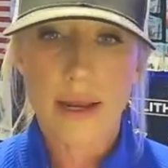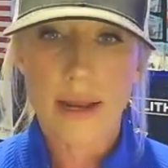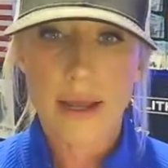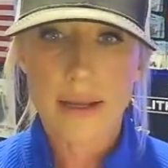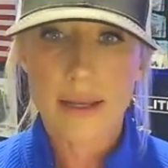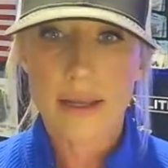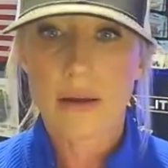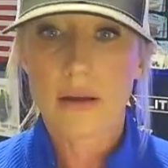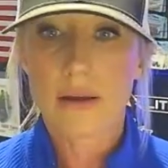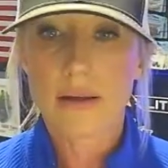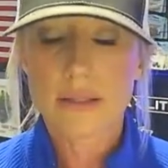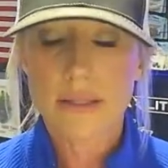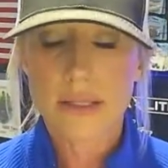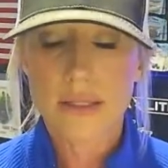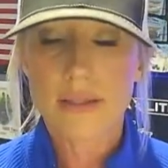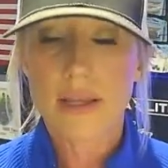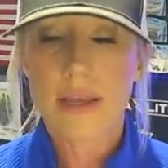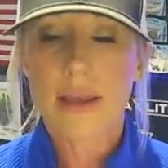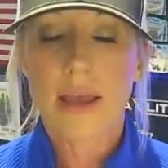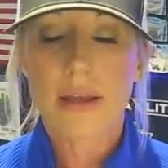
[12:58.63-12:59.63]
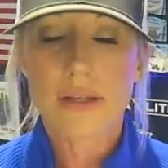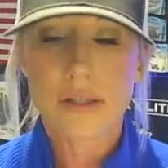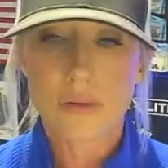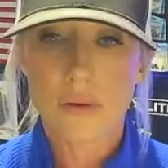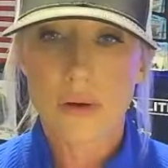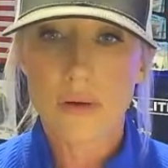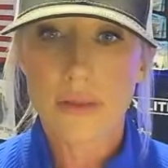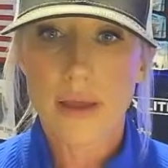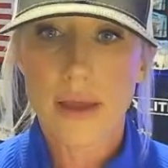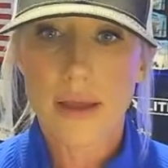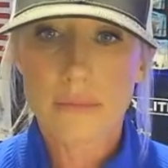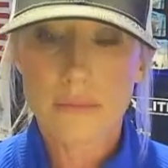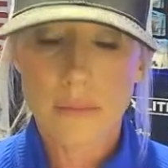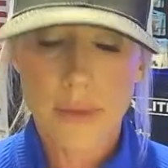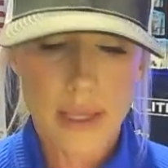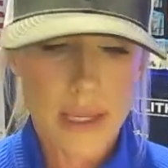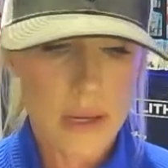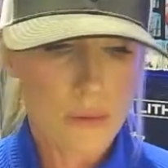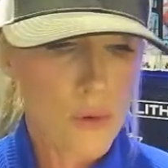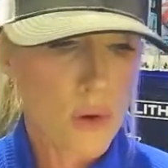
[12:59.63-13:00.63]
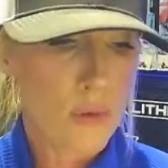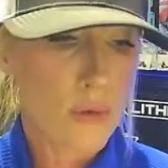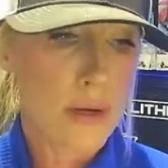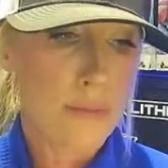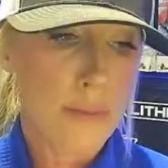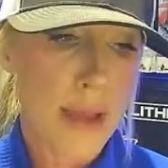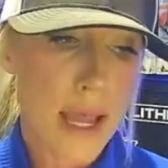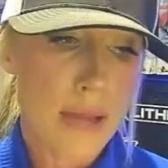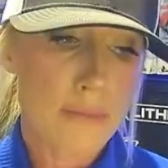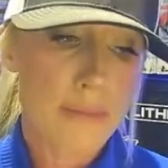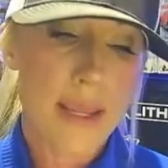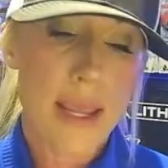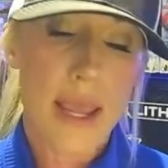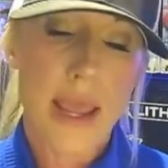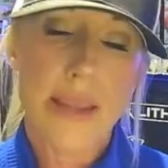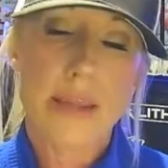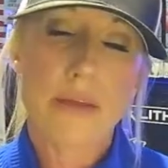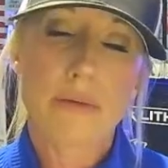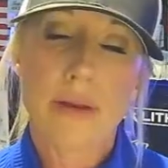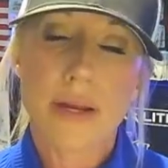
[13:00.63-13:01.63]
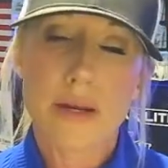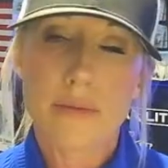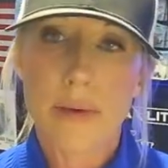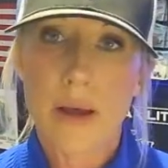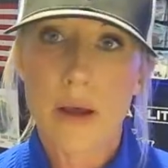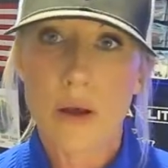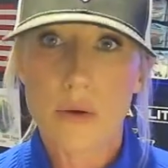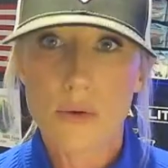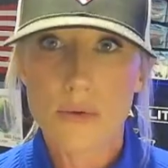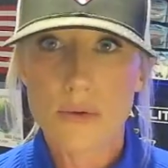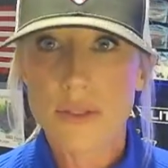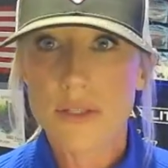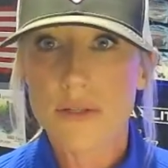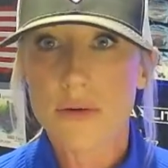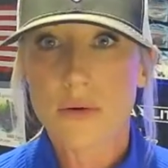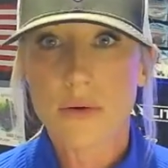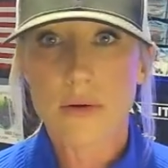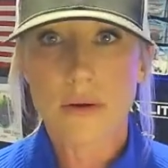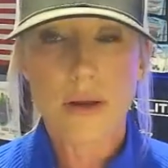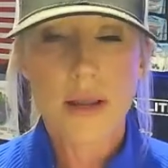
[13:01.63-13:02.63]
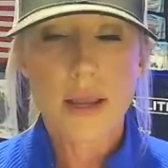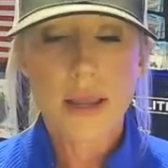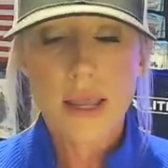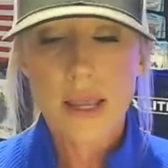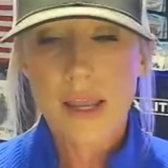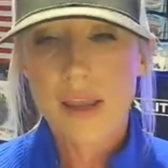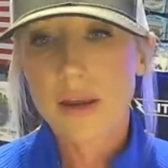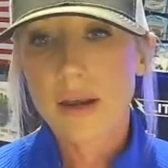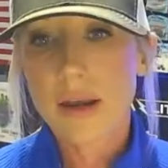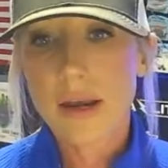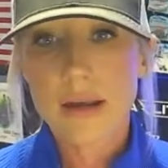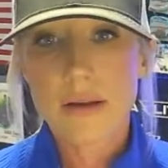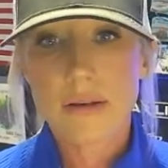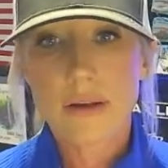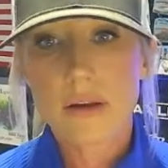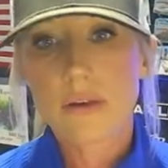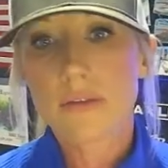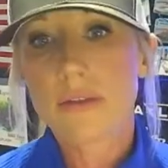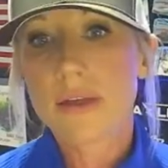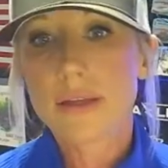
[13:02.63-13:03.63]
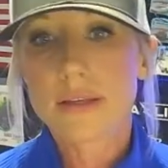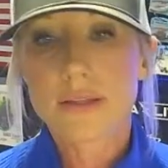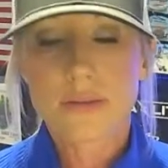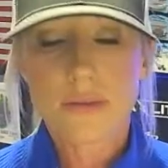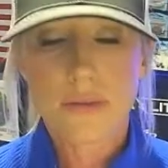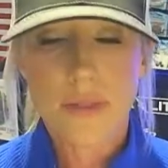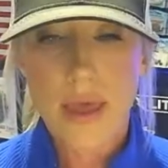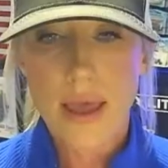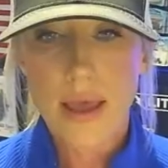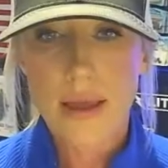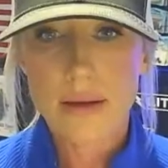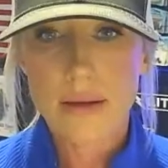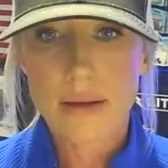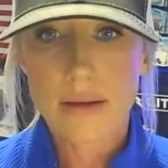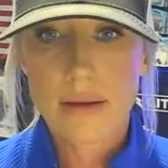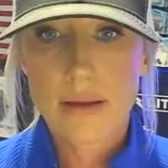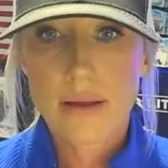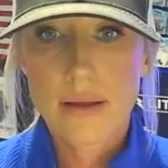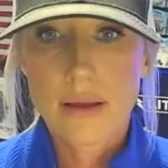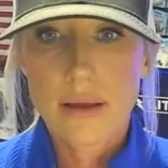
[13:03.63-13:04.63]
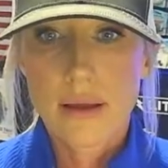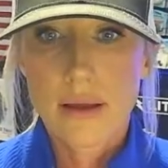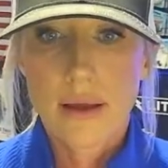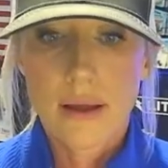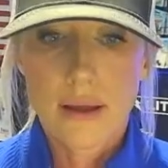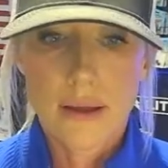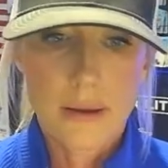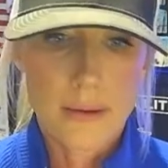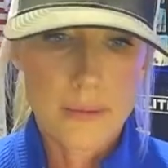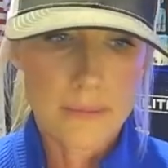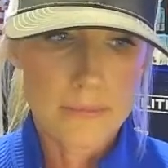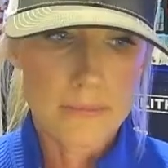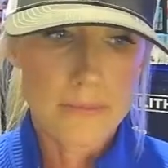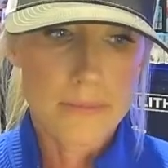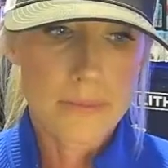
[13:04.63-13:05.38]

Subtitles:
I can honestly say I do all that, but he will remind me, hey, you need to post, or you need to do this or that. I